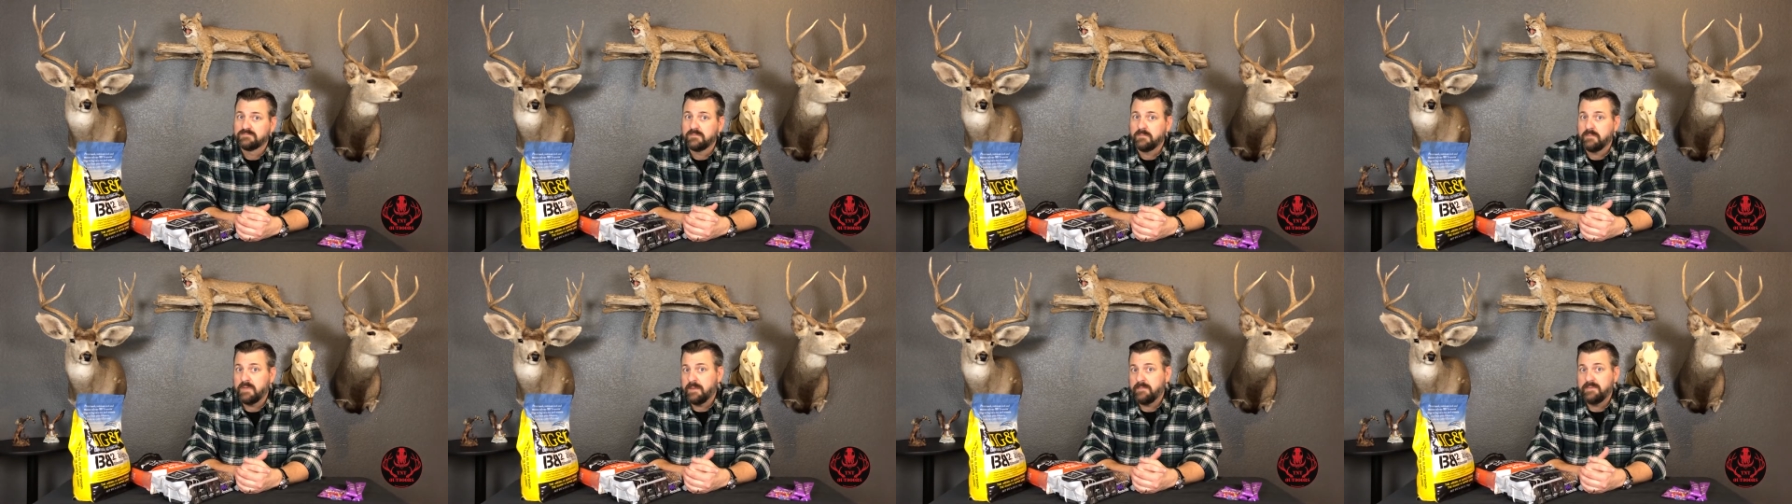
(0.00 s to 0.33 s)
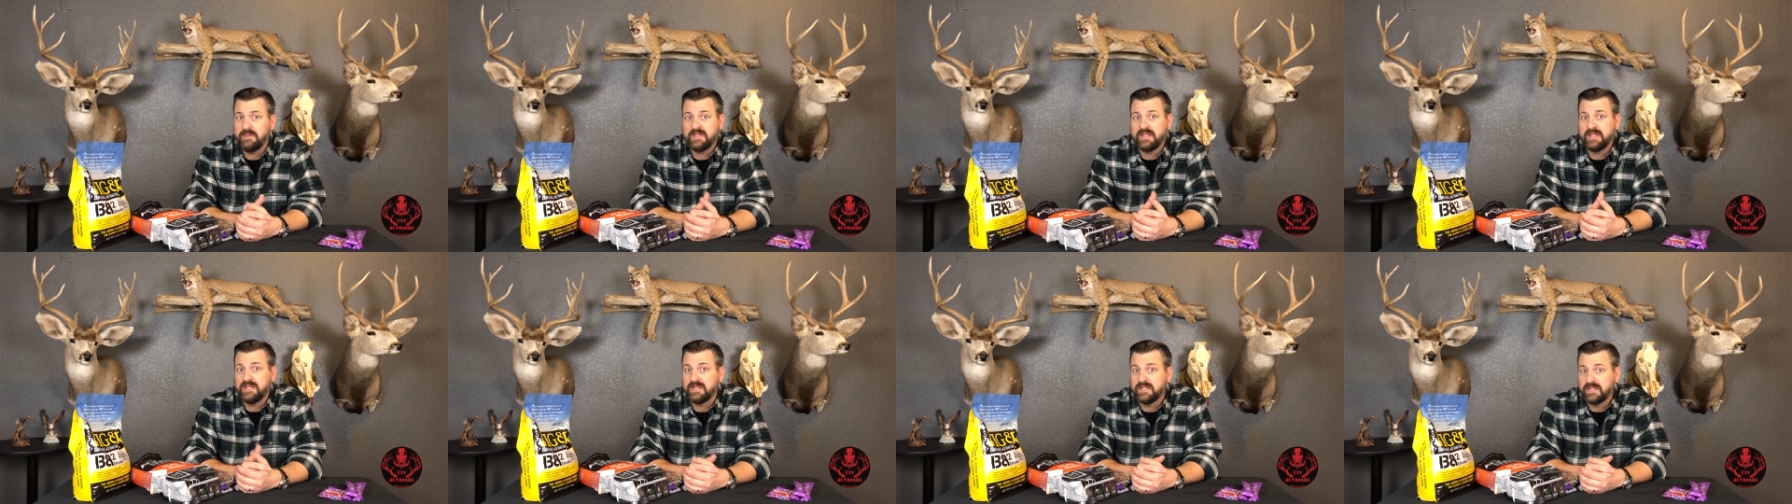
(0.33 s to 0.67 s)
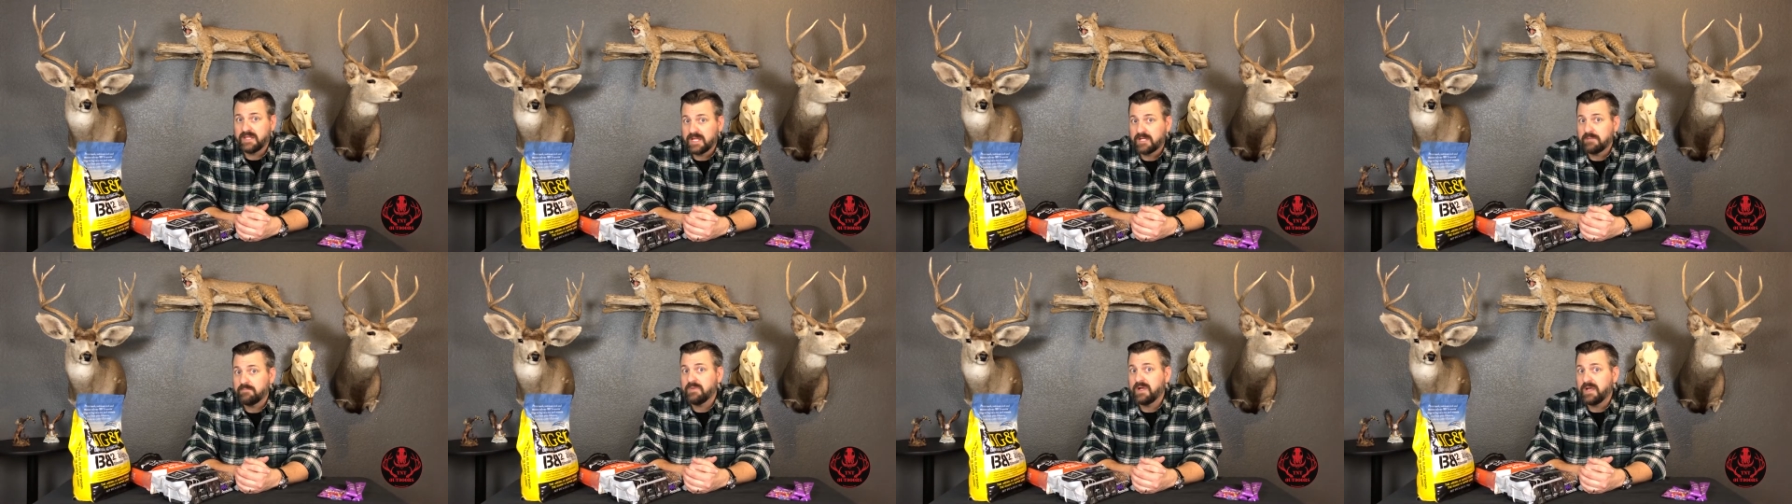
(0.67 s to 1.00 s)
Maybe they didn't
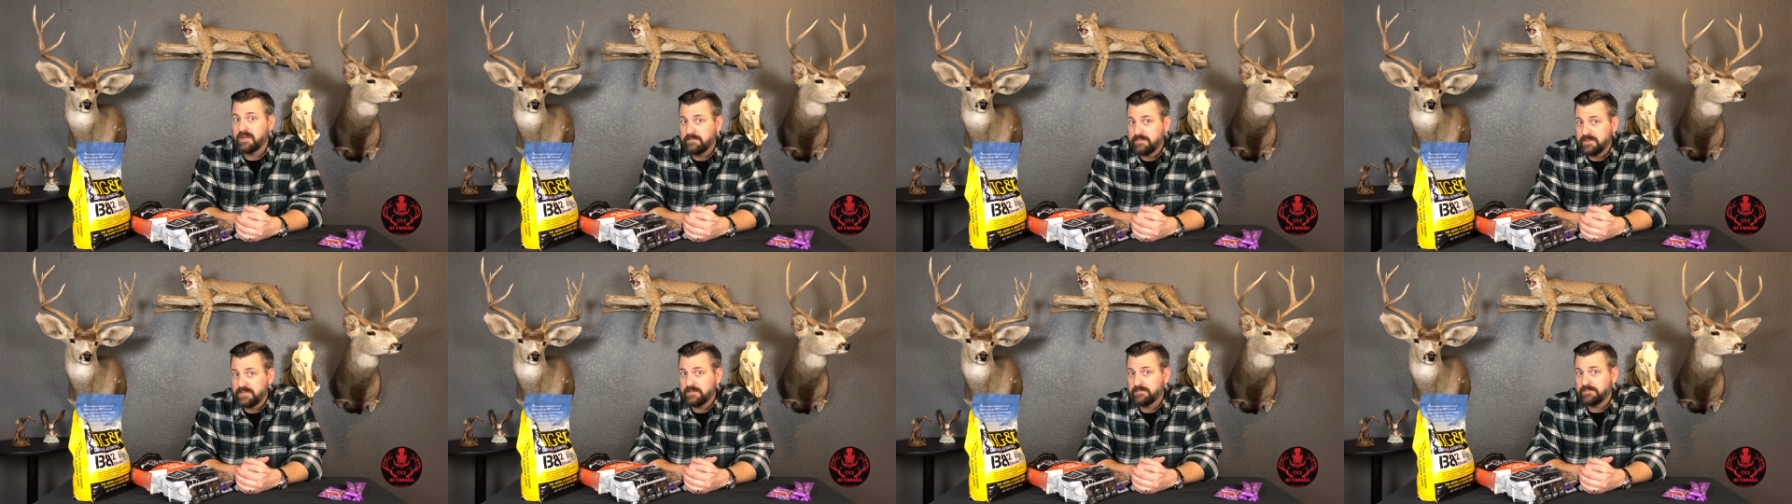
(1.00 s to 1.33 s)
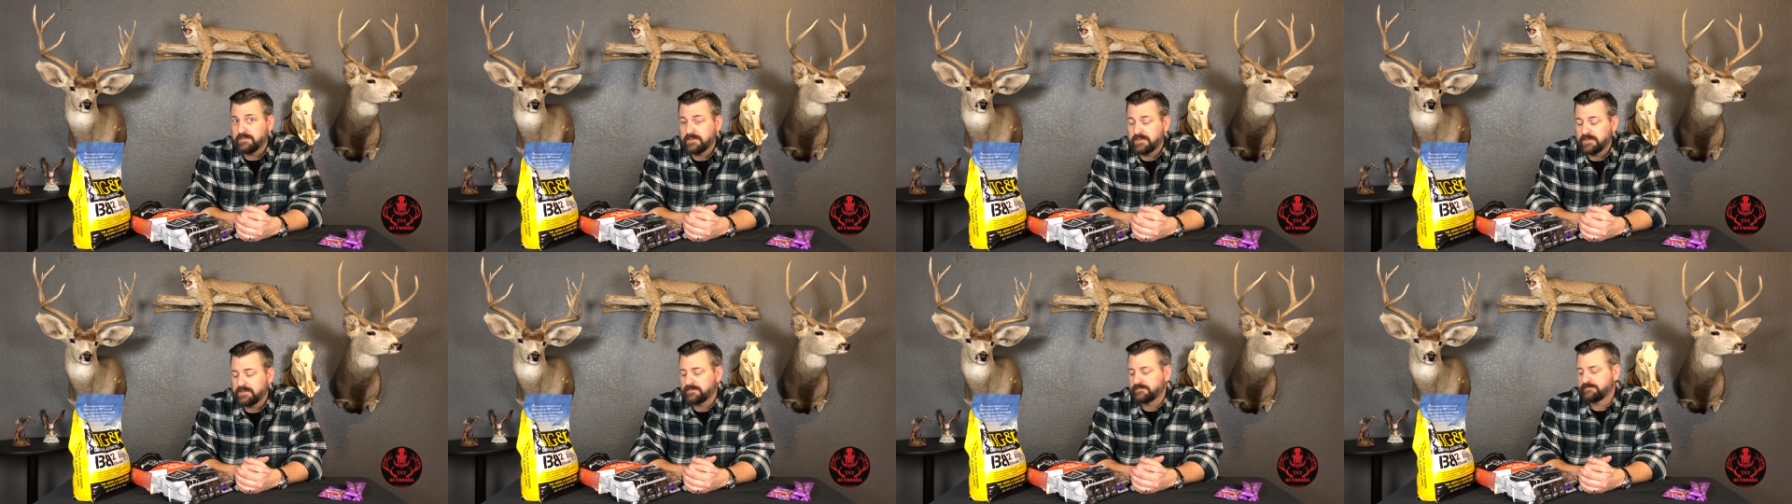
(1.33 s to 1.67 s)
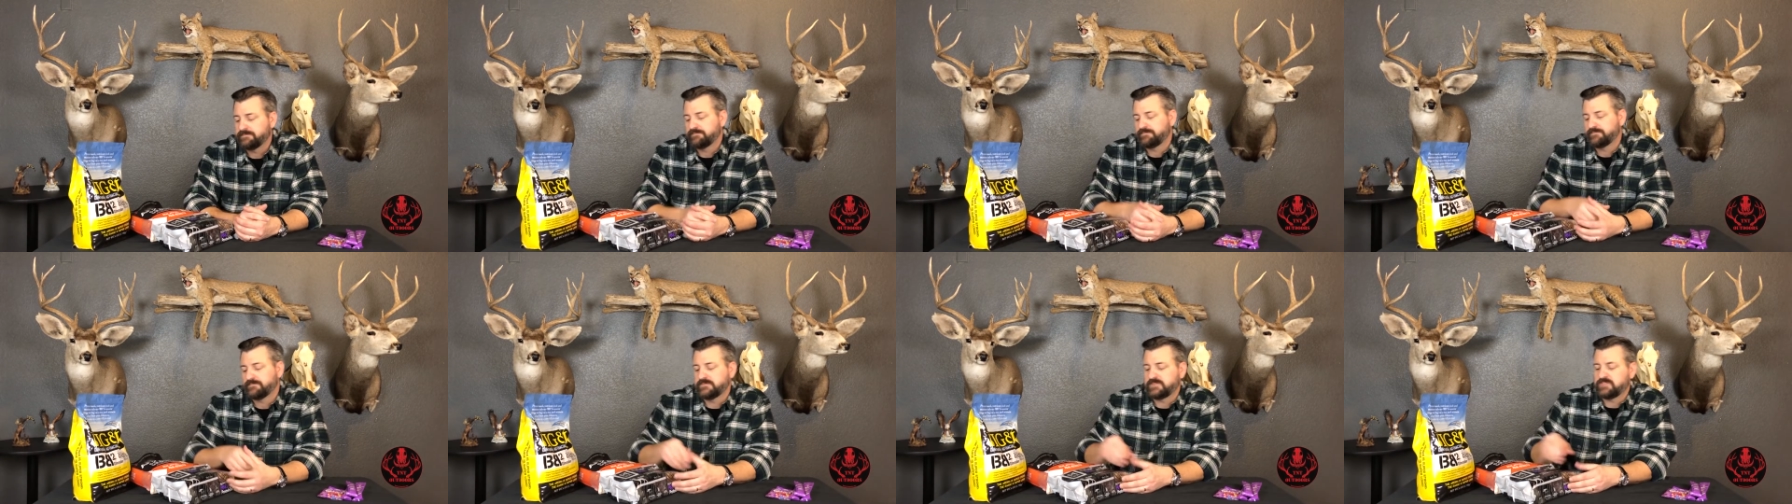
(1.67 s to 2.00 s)
like my peanut butter.
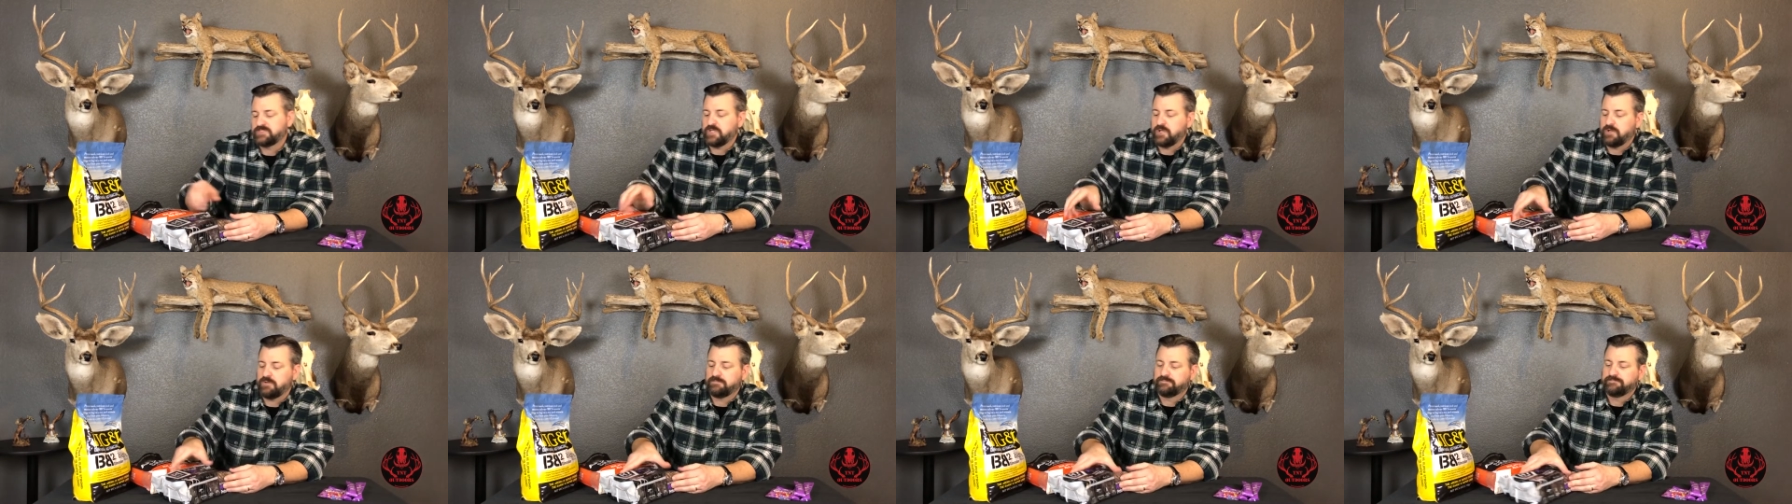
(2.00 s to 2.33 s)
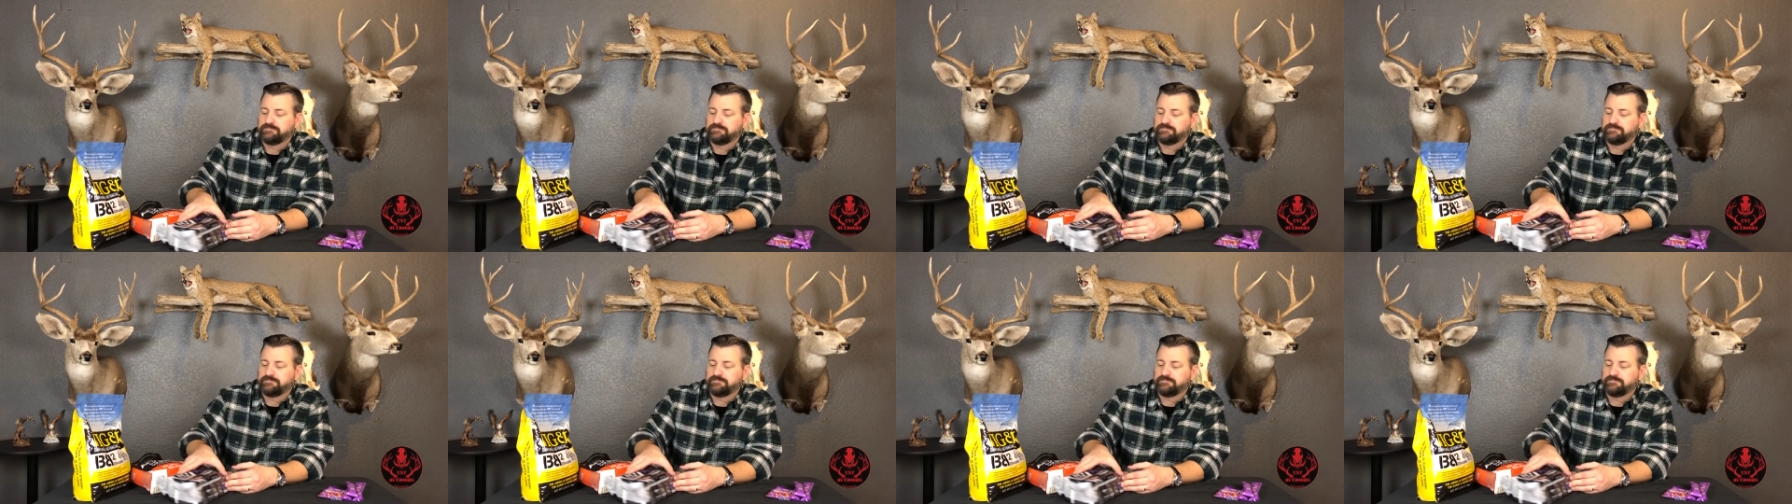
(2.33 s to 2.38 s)
So